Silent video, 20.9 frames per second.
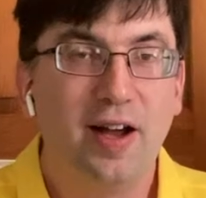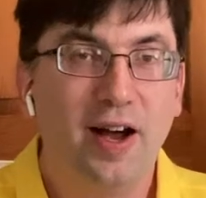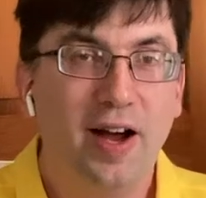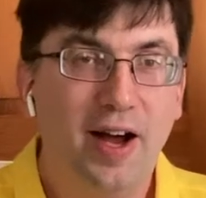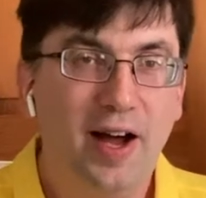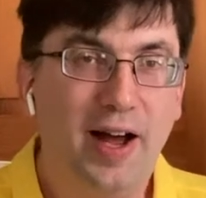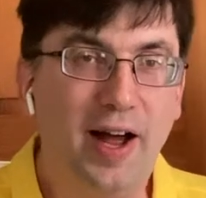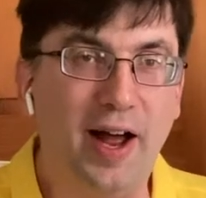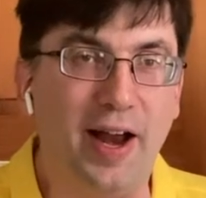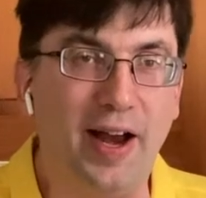
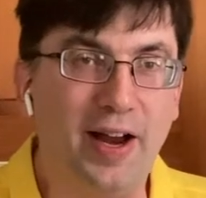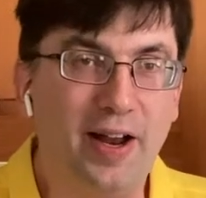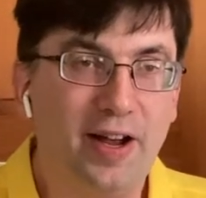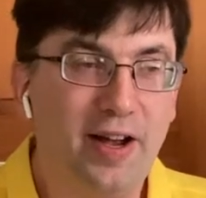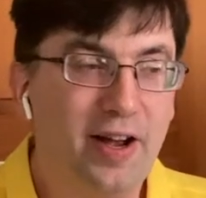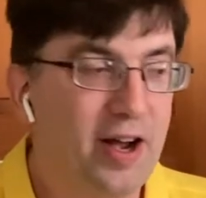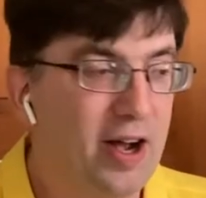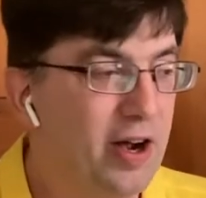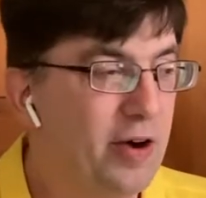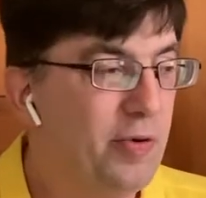Hi,
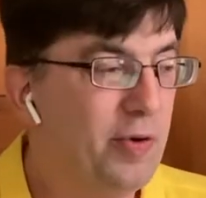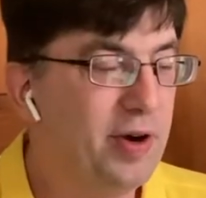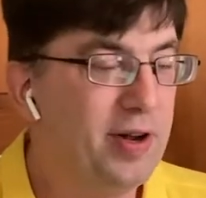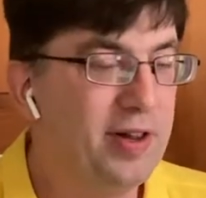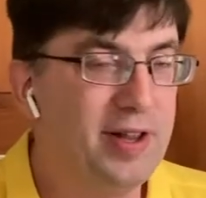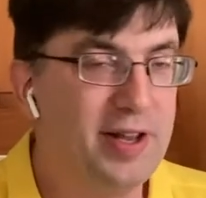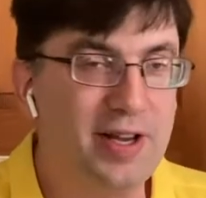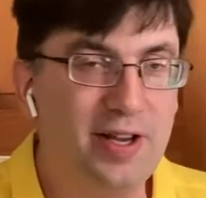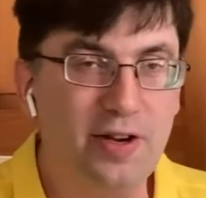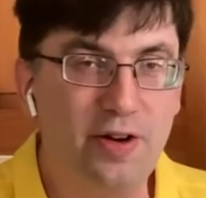I want to
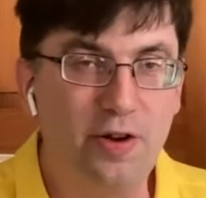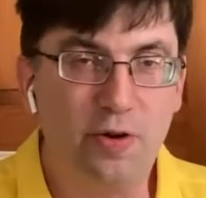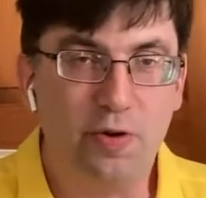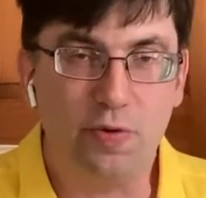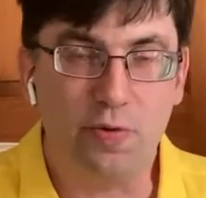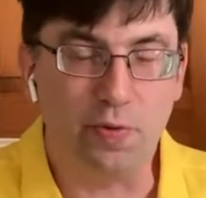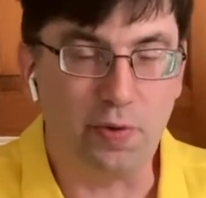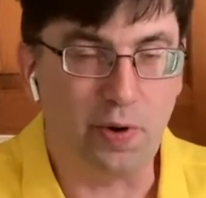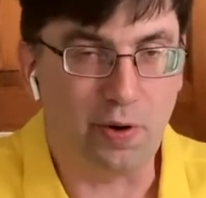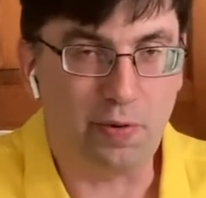let you know
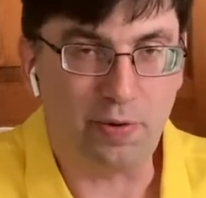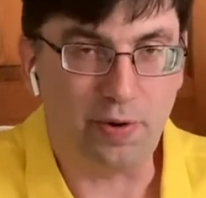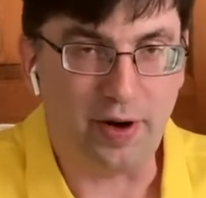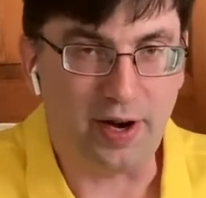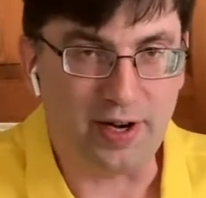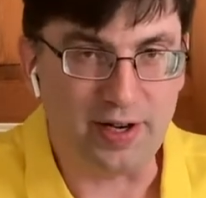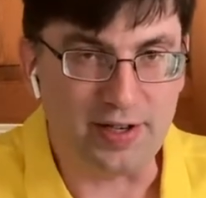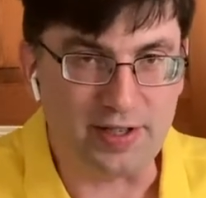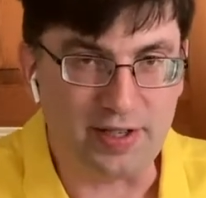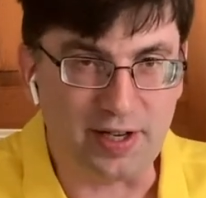where we're
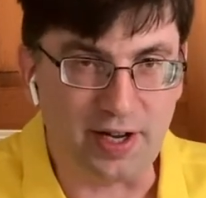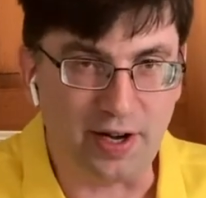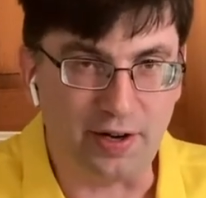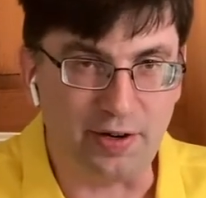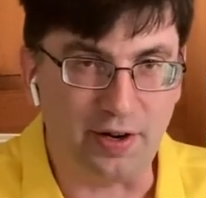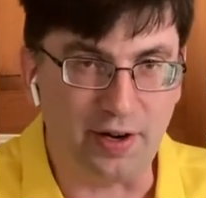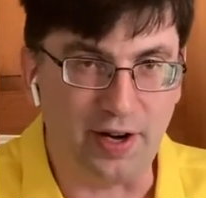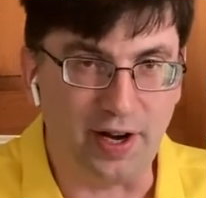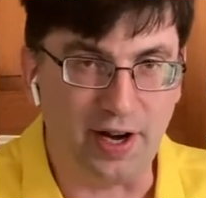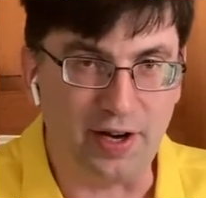at as a
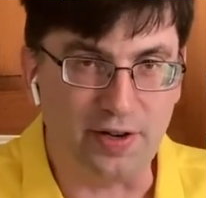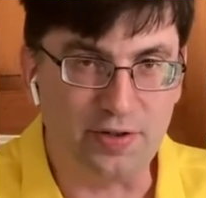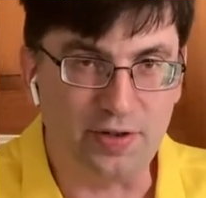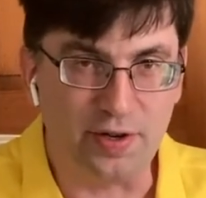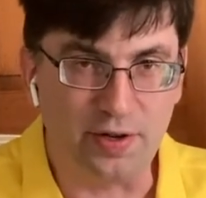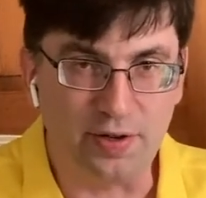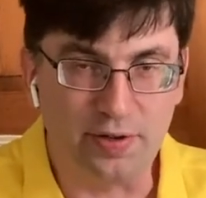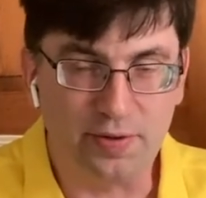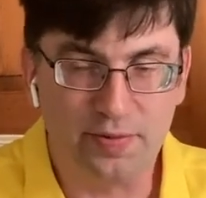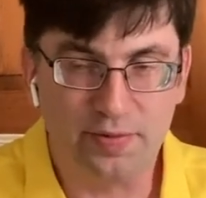congregation.